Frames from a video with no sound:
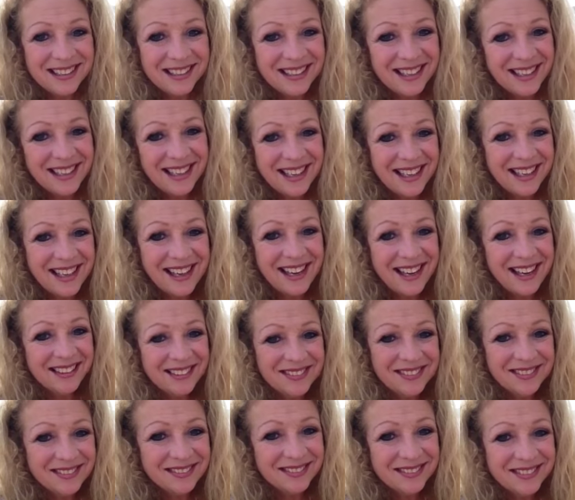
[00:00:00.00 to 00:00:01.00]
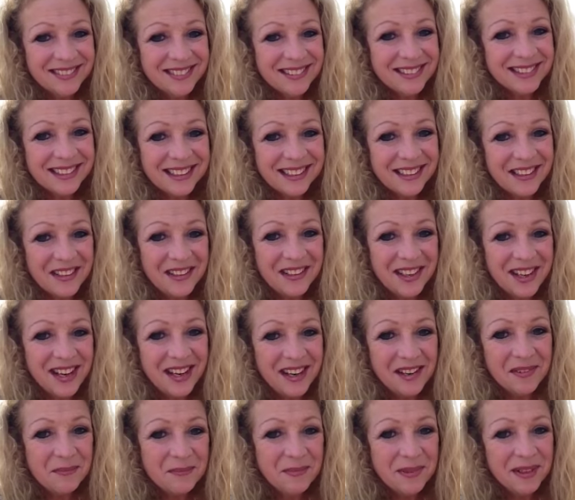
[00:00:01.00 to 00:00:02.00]
and then I can't slow
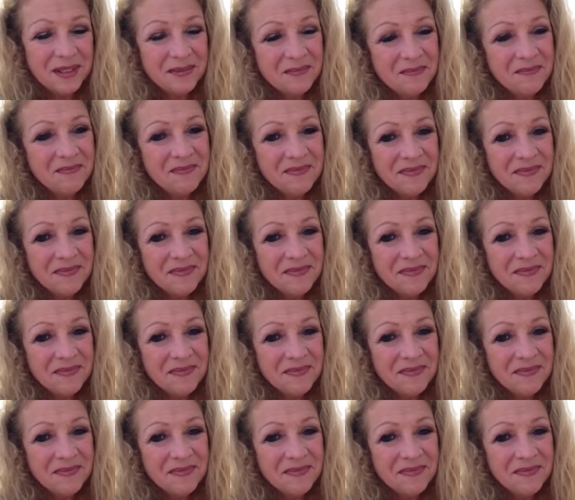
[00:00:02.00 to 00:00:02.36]
down. But